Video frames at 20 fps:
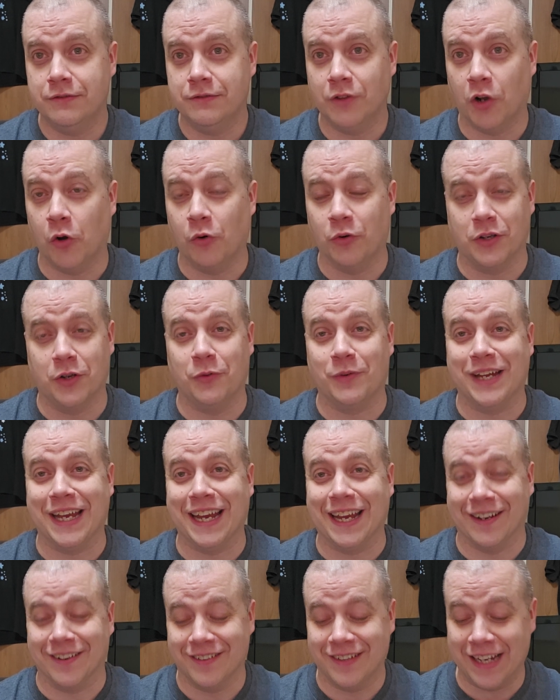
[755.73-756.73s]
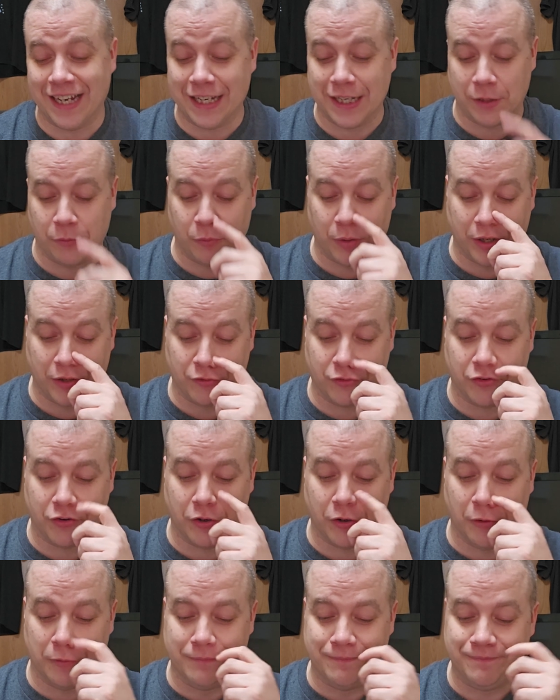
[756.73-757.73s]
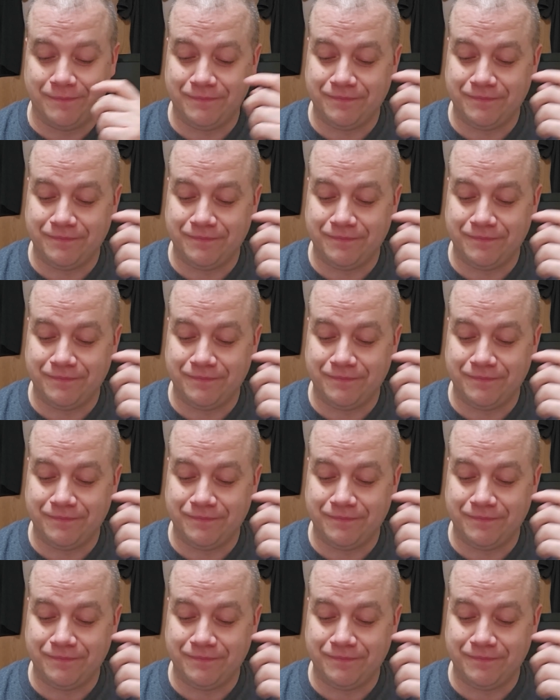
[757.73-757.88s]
Oh, you can't. Anyway, so